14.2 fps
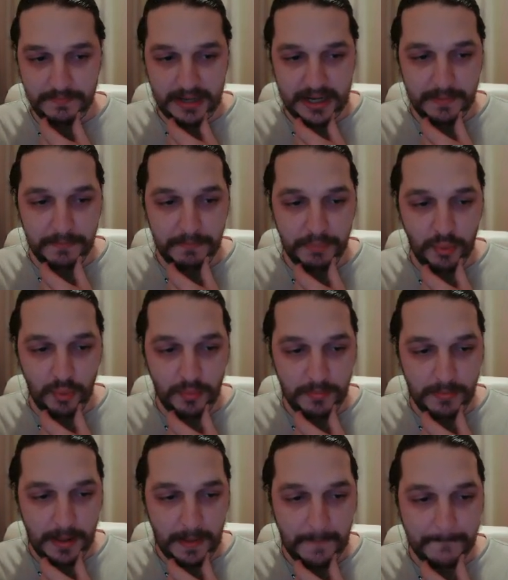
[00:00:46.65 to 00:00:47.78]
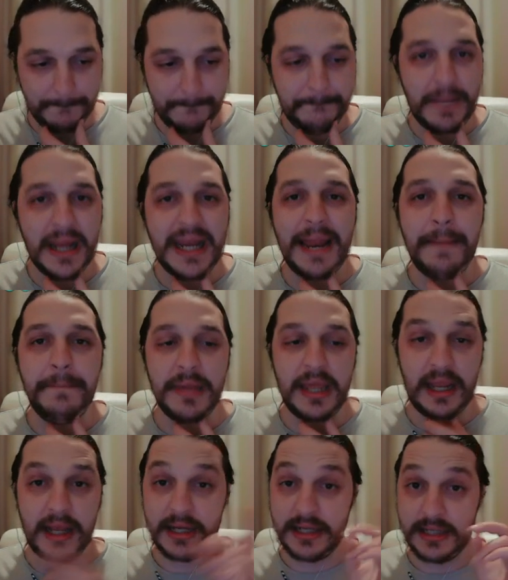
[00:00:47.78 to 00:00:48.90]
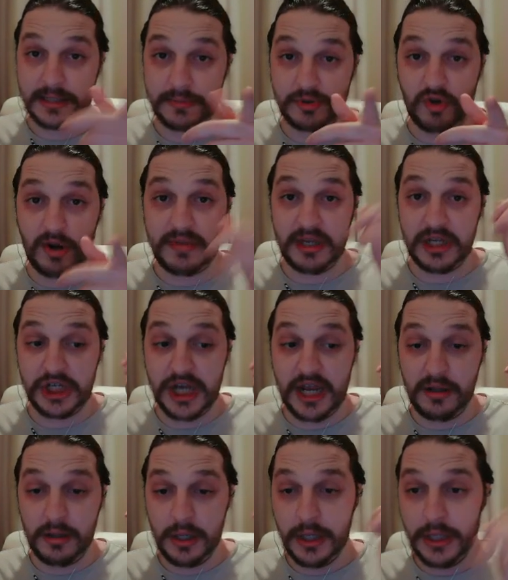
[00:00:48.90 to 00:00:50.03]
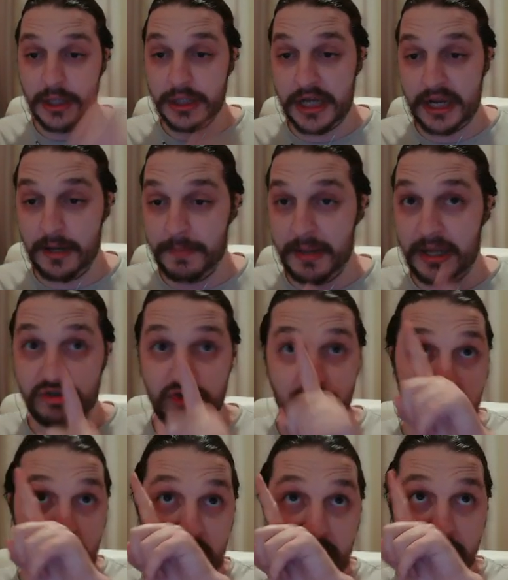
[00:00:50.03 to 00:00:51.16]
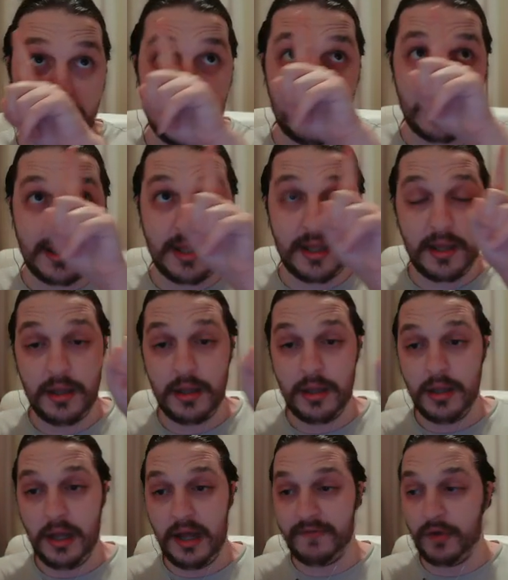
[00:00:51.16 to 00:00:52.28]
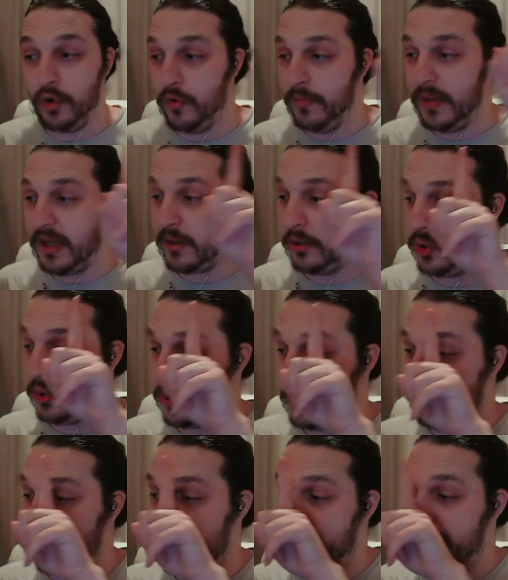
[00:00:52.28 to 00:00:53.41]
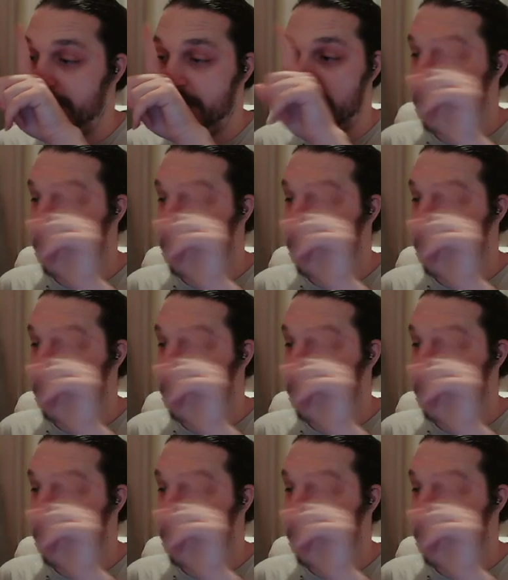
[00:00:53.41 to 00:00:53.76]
Bada boom, bada bing. Subscribe to the channel. Check out the Patreon. And as you can see, I've got all my socials above